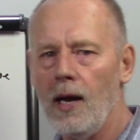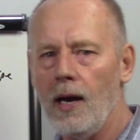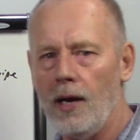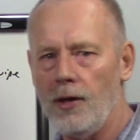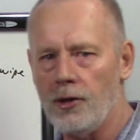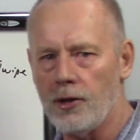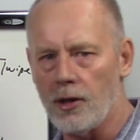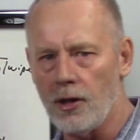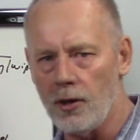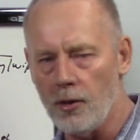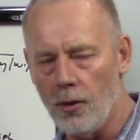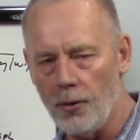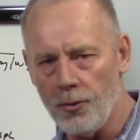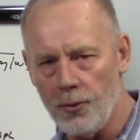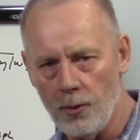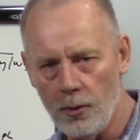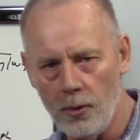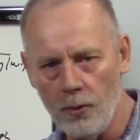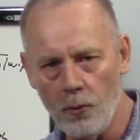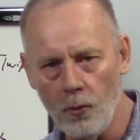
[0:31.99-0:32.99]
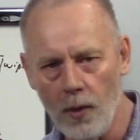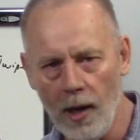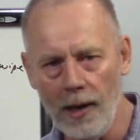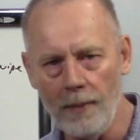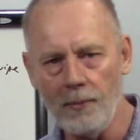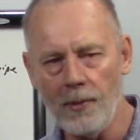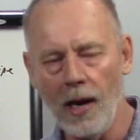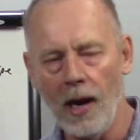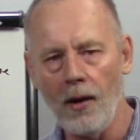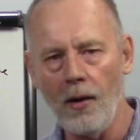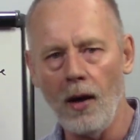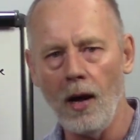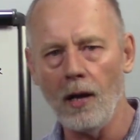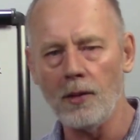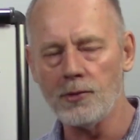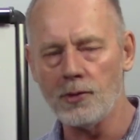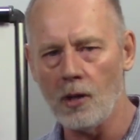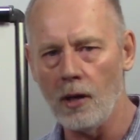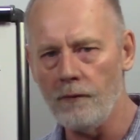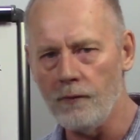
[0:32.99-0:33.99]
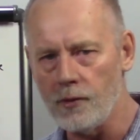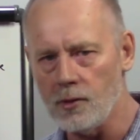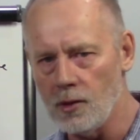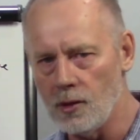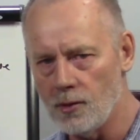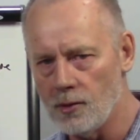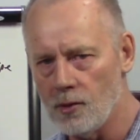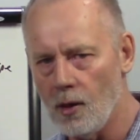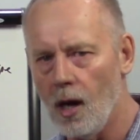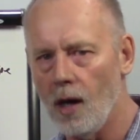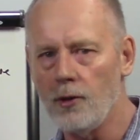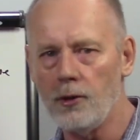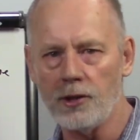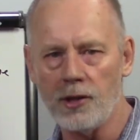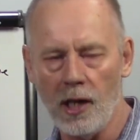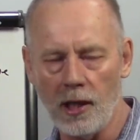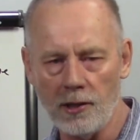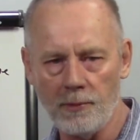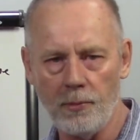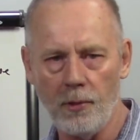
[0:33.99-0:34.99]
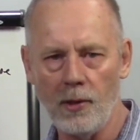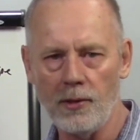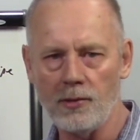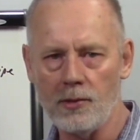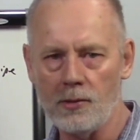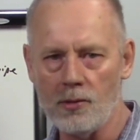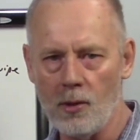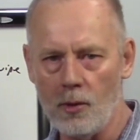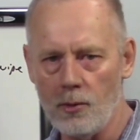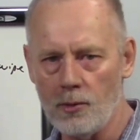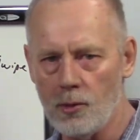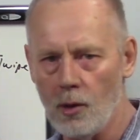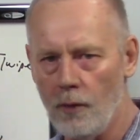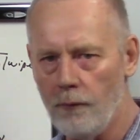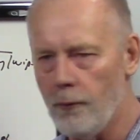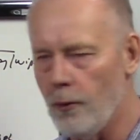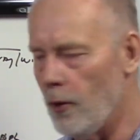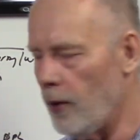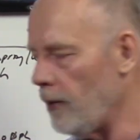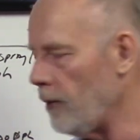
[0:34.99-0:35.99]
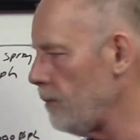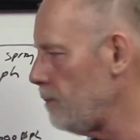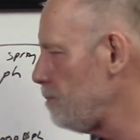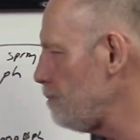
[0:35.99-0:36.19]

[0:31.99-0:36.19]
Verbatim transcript: and you're going to go through and wipe down all surfaces, all your touch points, and so on and so forth.